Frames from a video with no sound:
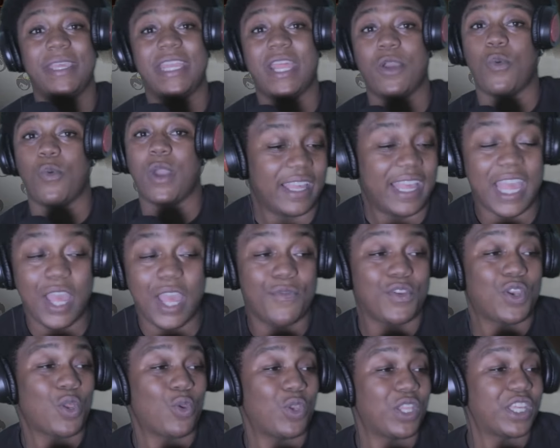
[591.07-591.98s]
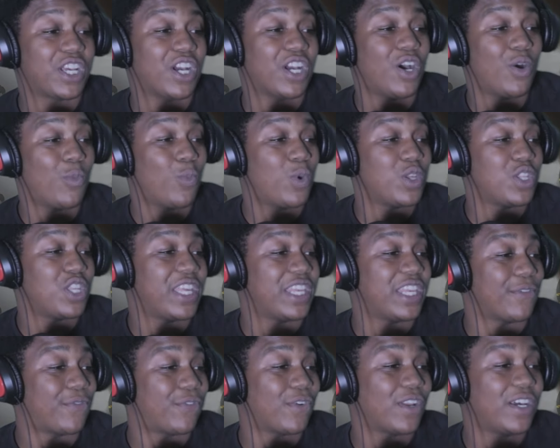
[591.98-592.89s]
that way. Heaven only come when you in
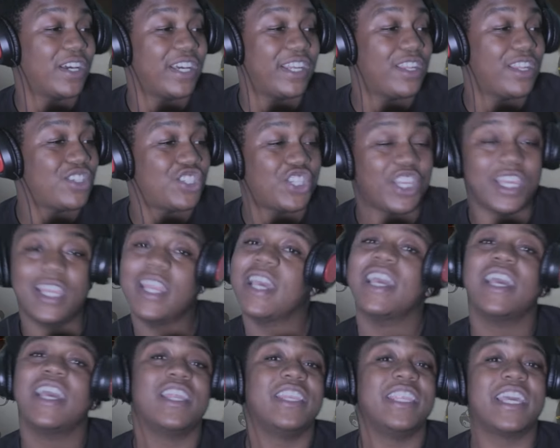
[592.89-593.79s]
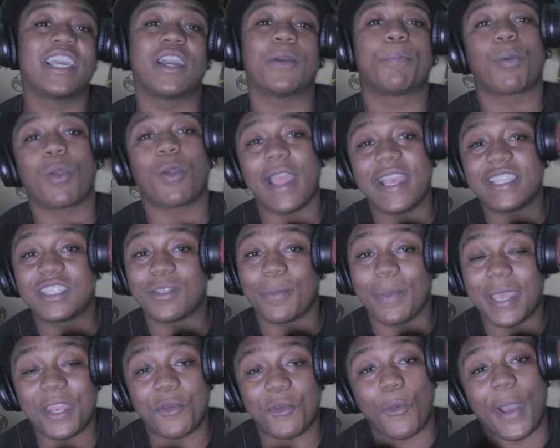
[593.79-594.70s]
the flood and shit. Nigga, praise him
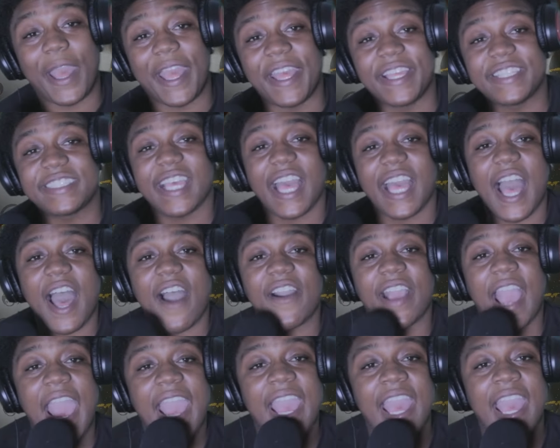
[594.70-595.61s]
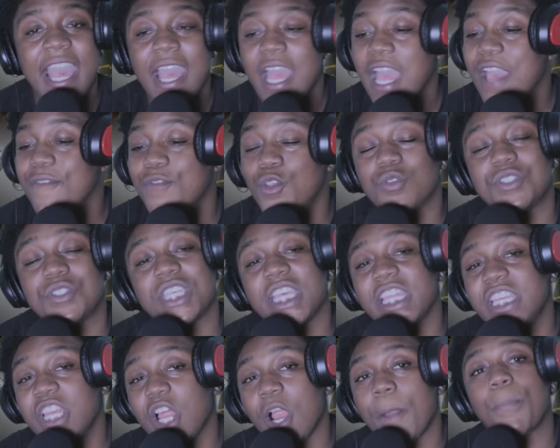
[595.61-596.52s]
anyways, okay? If you
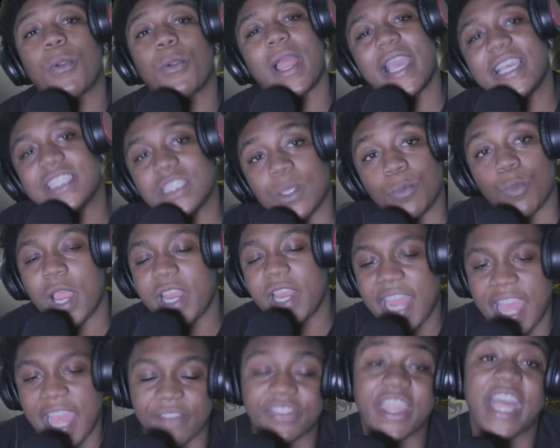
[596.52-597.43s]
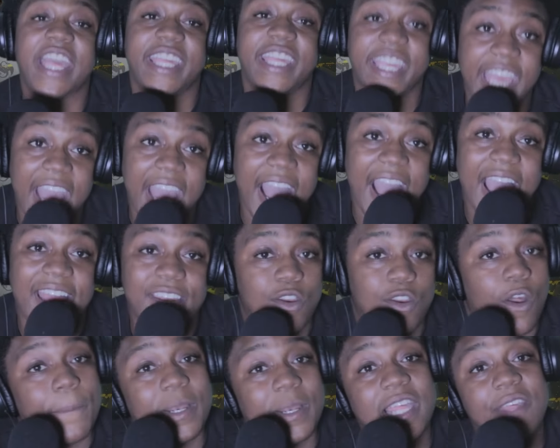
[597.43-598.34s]
sitting there, praise him right now. Thank you, God. You
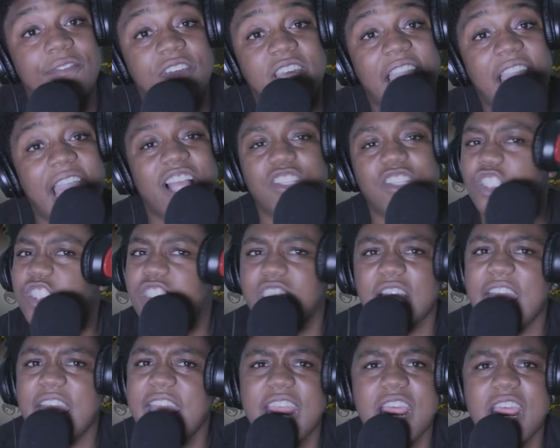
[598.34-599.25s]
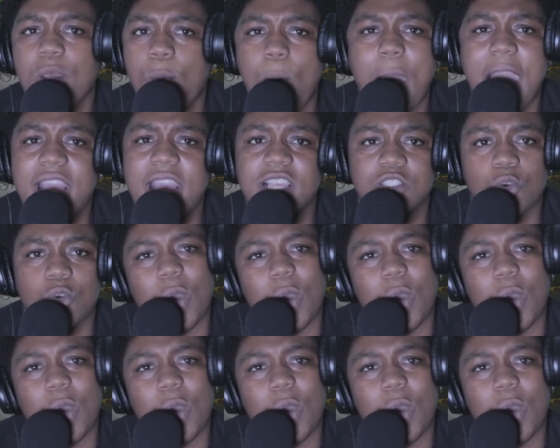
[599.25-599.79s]
don't believe in God, just say it anyways and